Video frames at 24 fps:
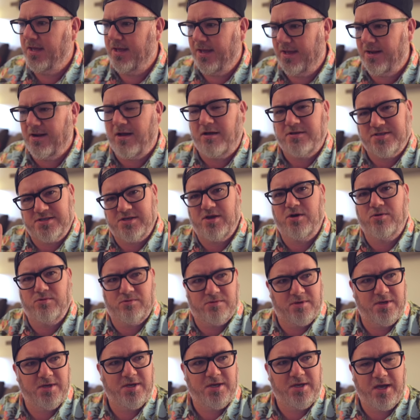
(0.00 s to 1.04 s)
And also,
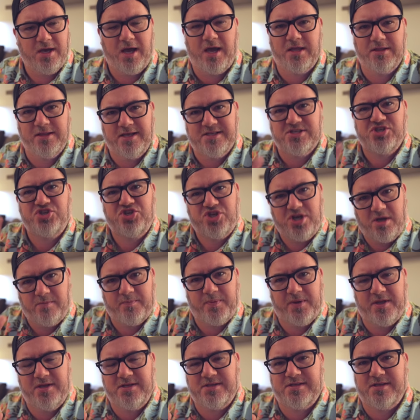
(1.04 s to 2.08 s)
let's
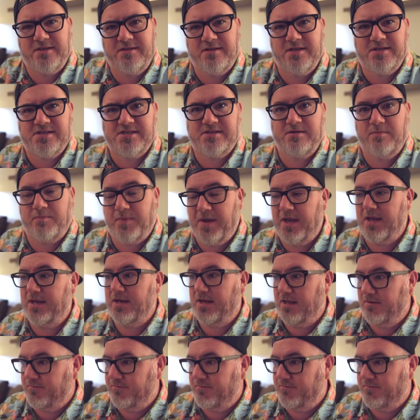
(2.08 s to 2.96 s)
jump into this debate.